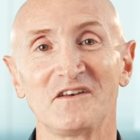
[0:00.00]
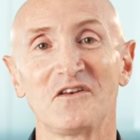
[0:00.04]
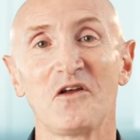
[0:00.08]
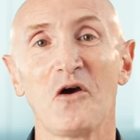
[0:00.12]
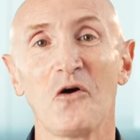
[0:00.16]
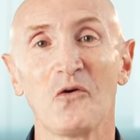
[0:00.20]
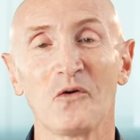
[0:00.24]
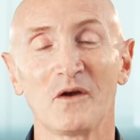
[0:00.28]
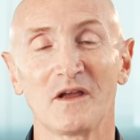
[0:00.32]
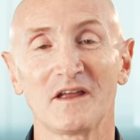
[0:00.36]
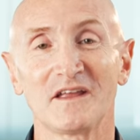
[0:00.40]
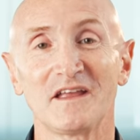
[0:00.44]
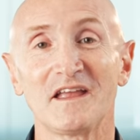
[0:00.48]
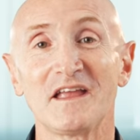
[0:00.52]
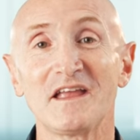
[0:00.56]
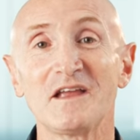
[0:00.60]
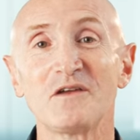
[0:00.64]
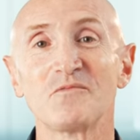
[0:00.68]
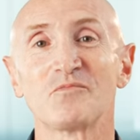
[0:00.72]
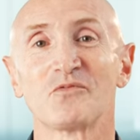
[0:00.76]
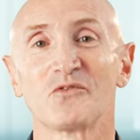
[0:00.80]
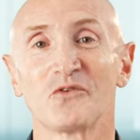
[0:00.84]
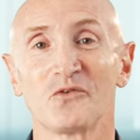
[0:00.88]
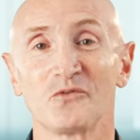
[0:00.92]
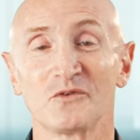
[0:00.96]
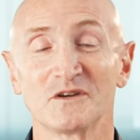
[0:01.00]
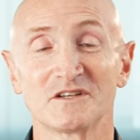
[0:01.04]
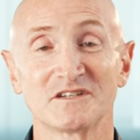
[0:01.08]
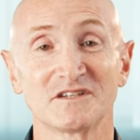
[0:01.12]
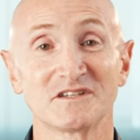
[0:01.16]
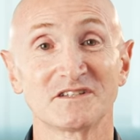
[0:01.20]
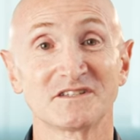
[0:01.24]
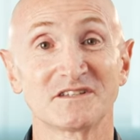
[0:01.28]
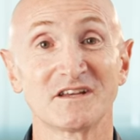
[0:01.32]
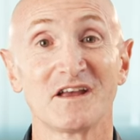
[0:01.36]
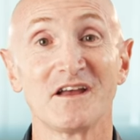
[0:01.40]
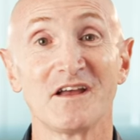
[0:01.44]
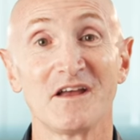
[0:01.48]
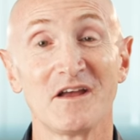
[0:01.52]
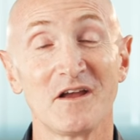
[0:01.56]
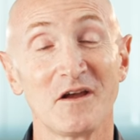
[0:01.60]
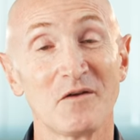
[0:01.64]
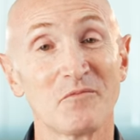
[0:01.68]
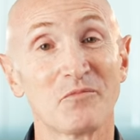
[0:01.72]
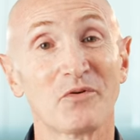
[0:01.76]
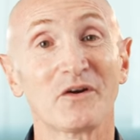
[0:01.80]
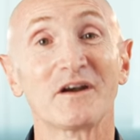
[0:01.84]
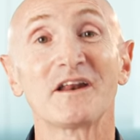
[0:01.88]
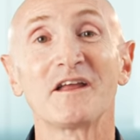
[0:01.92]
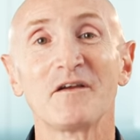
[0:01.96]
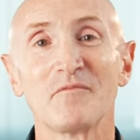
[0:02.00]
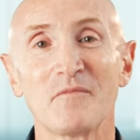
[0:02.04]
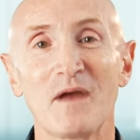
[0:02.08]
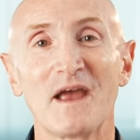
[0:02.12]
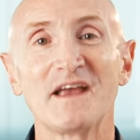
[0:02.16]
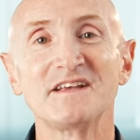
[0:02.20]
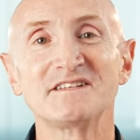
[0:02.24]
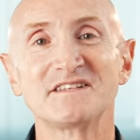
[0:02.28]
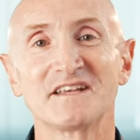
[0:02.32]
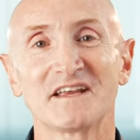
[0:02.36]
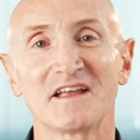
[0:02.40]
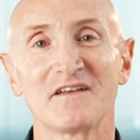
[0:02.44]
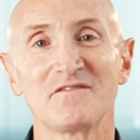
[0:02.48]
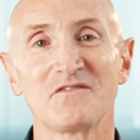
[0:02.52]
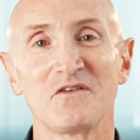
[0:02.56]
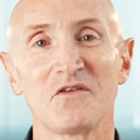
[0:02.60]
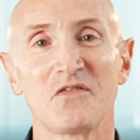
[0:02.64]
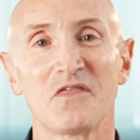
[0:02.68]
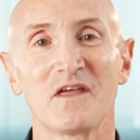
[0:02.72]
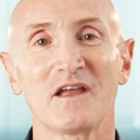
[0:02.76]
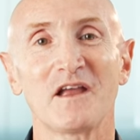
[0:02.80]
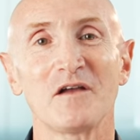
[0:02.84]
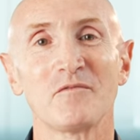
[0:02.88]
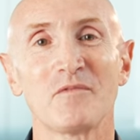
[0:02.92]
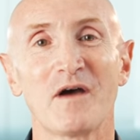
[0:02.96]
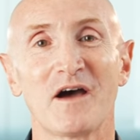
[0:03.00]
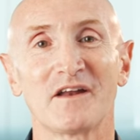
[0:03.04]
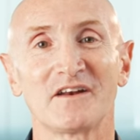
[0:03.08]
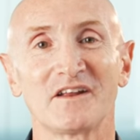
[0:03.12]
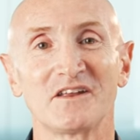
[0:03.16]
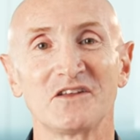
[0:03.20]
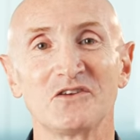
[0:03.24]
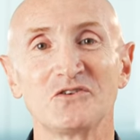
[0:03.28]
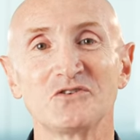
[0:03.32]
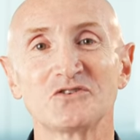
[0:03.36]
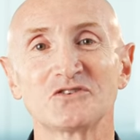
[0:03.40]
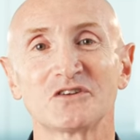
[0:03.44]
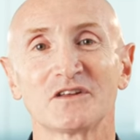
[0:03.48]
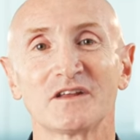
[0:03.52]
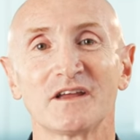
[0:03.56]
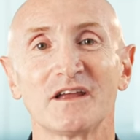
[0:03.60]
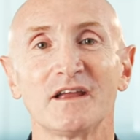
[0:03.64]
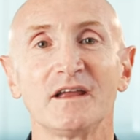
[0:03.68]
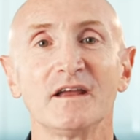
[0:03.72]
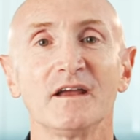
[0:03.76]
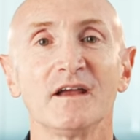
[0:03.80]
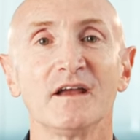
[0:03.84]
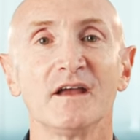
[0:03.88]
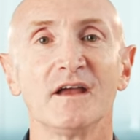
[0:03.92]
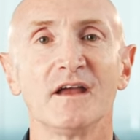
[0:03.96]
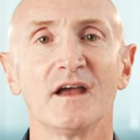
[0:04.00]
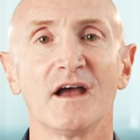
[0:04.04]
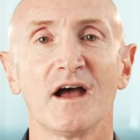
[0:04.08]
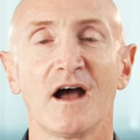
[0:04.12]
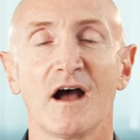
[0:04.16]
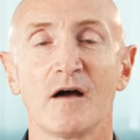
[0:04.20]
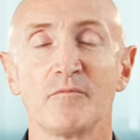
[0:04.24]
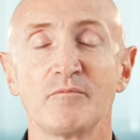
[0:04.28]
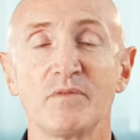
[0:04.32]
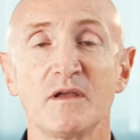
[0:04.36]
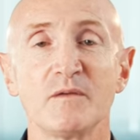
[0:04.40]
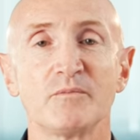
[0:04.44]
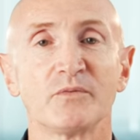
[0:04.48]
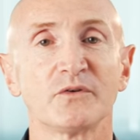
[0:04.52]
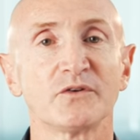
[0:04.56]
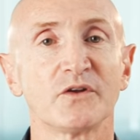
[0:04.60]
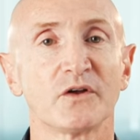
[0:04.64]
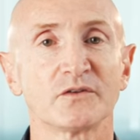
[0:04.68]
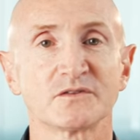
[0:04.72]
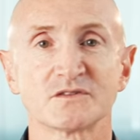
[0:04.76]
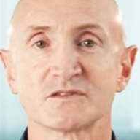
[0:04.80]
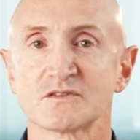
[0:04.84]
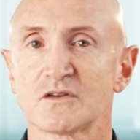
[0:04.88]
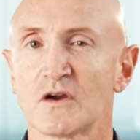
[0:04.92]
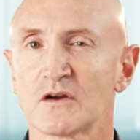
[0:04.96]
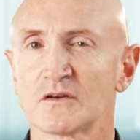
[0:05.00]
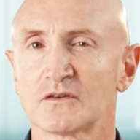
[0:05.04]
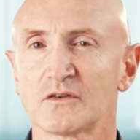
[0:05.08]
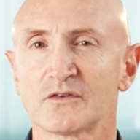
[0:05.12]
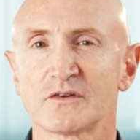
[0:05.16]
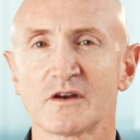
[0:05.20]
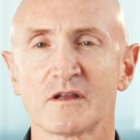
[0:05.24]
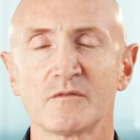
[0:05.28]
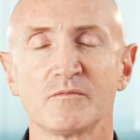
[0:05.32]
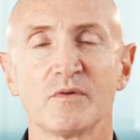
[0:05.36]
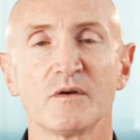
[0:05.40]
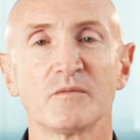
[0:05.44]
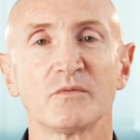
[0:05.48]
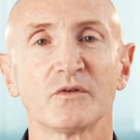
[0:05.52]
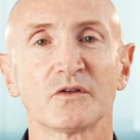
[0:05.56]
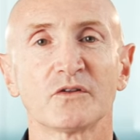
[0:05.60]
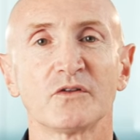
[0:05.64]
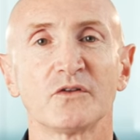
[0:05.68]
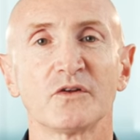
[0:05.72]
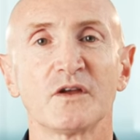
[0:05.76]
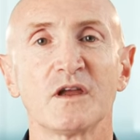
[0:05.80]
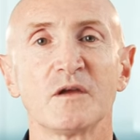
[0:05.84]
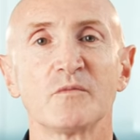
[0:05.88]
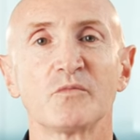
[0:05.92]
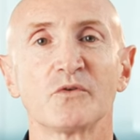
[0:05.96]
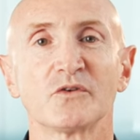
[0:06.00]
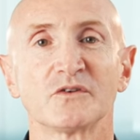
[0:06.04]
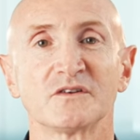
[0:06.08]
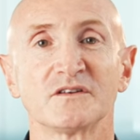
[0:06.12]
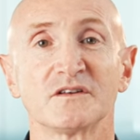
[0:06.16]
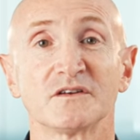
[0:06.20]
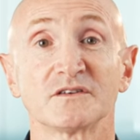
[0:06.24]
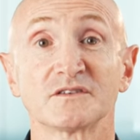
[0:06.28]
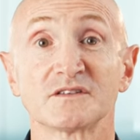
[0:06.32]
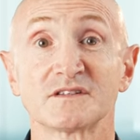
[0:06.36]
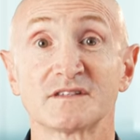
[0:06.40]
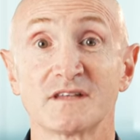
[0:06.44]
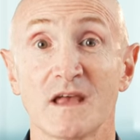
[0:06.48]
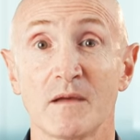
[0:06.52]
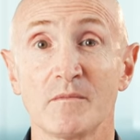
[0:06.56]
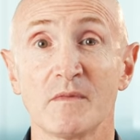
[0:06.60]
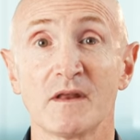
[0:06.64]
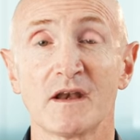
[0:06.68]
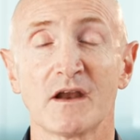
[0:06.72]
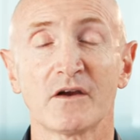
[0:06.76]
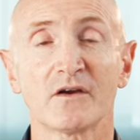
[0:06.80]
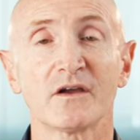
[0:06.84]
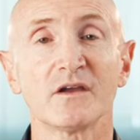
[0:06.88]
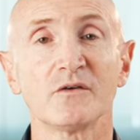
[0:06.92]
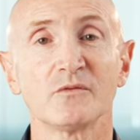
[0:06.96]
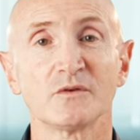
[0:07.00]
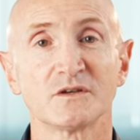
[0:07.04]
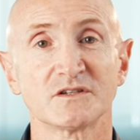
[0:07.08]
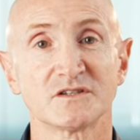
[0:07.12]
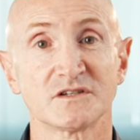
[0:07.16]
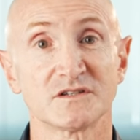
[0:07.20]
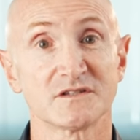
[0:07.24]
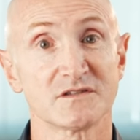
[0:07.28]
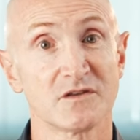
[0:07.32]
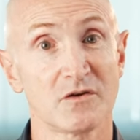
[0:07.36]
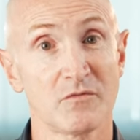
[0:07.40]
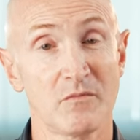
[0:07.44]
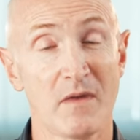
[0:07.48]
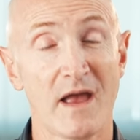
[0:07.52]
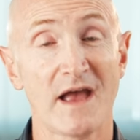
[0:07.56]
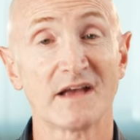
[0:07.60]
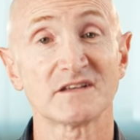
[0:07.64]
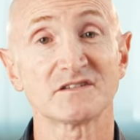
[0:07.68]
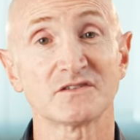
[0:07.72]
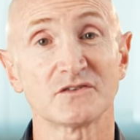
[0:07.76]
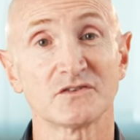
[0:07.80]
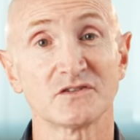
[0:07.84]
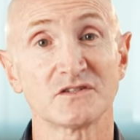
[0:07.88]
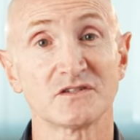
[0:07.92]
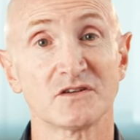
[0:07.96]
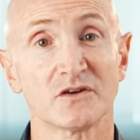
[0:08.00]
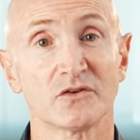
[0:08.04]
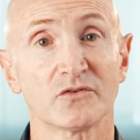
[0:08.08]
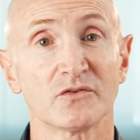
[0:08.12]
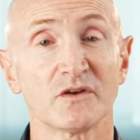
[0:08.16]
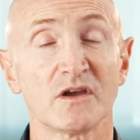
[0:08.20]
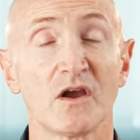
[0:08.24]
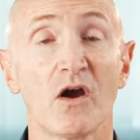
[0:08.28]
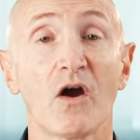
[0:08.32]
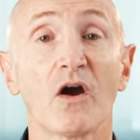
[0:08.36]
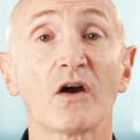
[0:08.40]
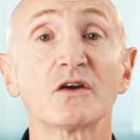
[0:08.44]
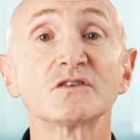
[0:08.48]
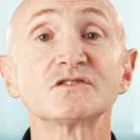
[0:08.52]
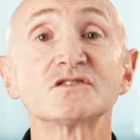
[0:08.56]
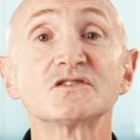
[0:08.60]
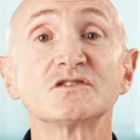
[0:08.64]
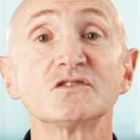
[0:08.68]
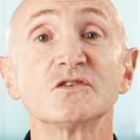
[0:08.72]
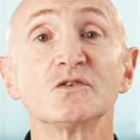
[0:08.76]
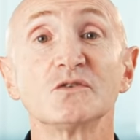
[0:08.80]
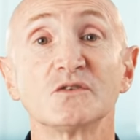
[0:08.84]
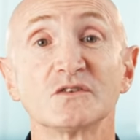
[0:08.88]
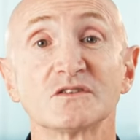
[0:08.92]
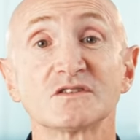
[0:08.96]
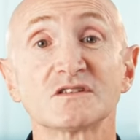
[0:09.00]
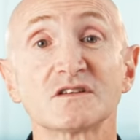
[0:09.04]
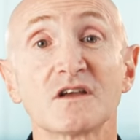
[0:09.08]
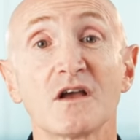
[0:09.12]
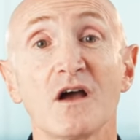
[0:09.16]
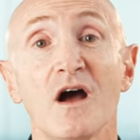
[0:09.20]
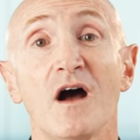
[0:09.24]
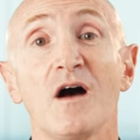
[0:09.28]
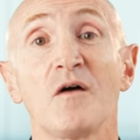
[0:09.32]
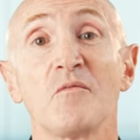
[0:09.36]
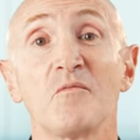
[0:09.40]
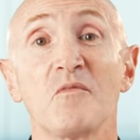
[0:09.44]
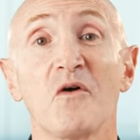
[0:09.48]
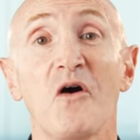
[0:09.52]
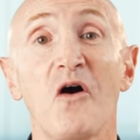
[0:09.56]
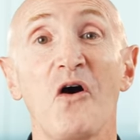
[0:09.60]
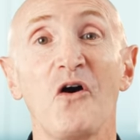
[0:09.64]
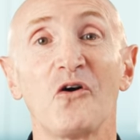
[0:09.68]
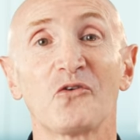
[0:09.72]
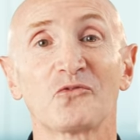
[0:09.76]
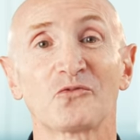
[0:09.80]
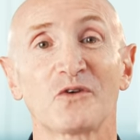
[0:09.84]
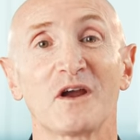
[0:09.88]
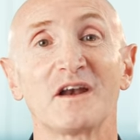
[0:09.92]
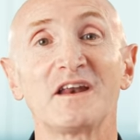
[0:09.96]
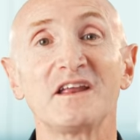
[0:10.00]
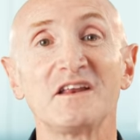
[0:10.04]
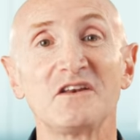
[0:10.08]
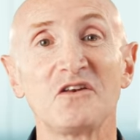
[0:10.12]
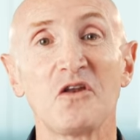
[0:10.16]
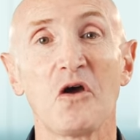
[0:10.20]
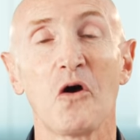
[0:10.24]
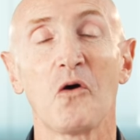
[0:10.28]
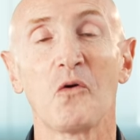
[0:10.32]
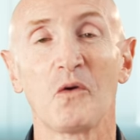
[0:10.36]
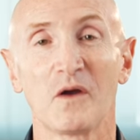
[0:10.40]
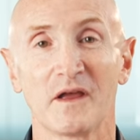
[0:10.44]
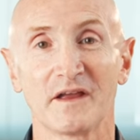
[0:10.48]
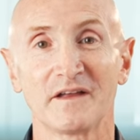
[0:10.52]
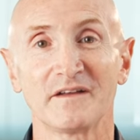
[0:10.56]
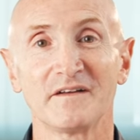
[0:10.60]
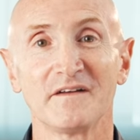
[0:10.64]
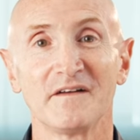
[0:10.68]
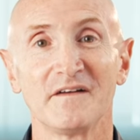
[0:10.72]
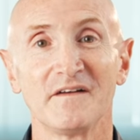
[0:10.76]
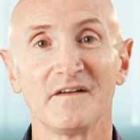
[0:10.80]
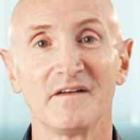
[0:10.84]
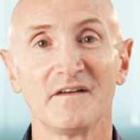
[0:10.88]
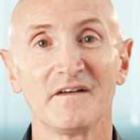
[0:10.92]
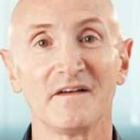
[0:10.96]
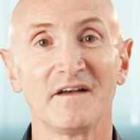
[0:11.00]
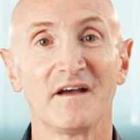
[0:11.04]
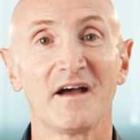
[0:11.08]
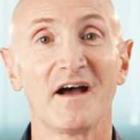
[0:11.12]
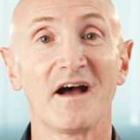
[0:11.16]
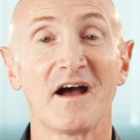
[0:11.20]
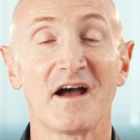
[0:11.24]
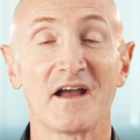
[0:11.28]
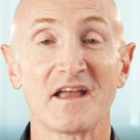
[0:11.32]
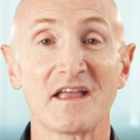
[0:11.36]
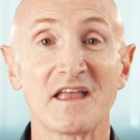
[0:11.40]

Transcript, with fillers: knowing Hebrew, which is pretty amazing if you think about it. Usually uh, people don't start learning biblical Hebrew until seminary, which is their master's degree. Our students come already knowing uh,